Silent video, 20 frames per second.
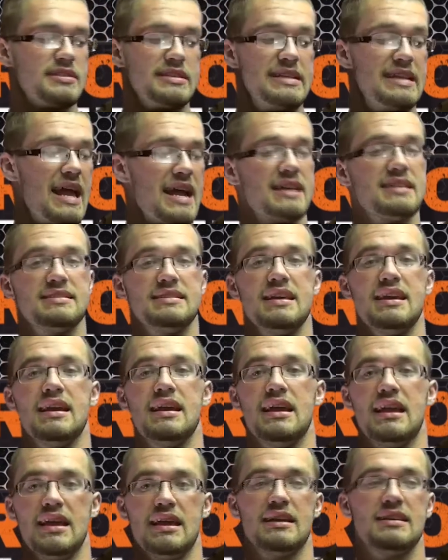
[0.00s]
Next
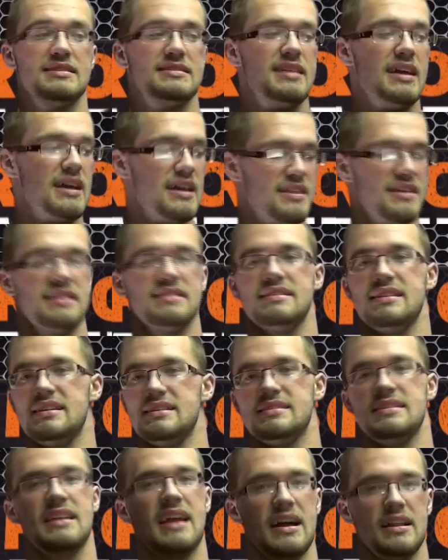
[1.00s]
thing is, this
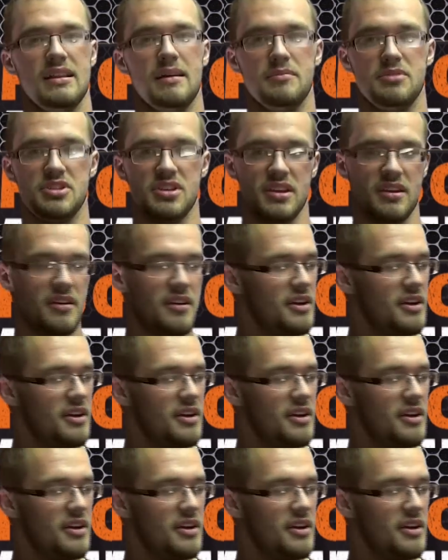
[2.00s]
is an LMG.